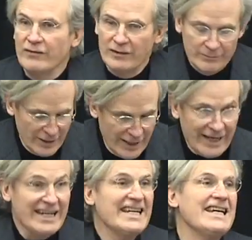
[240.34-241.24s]
of them,
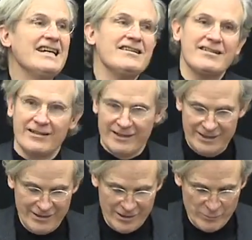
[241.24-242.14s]
and
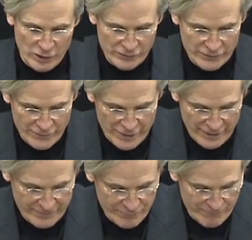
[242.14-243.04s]
easily the most
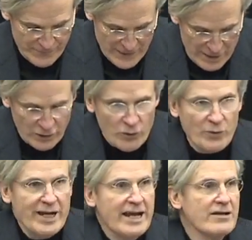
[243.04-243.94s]
fun.
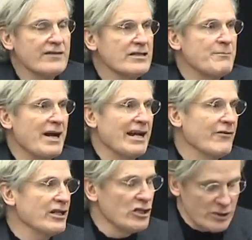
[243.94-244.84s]
Creative,
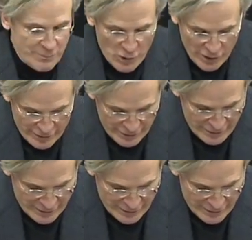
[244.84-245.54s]
inspiring, smart,